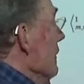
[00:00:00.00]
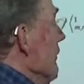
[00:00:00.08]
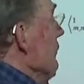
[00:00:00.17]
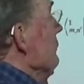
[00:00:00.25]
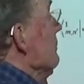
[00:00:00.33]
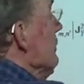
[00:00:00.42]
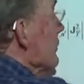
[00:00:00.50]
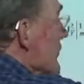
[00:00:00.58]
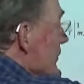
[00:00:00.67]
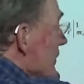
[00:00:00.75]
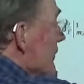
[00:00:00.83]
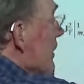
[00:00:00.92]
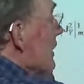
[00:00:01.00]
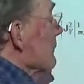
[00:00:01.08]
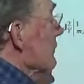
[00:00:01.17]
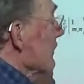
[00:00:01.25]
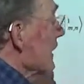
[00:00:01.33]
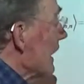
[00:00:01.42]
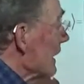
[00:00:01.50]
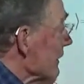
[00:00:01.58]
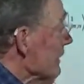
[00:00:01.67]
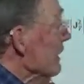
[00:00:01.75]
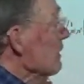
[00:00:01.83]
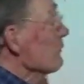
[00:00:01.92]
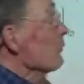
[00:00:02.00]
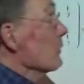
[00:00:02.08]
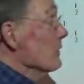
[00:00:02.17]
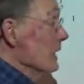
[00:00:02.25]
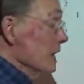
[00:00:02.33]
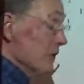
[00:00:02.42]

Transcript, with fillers: this plus C times that for an